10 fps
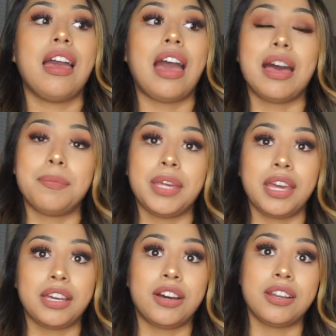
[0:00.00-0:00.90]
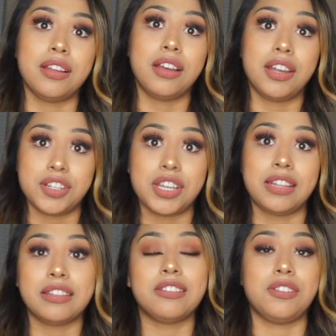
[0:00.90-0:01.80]
happy I got a
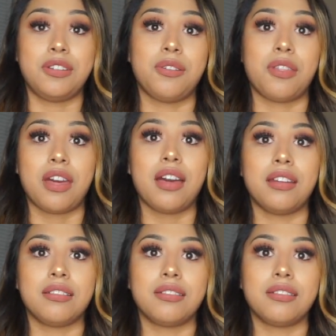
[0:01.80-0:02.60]
chance to do that.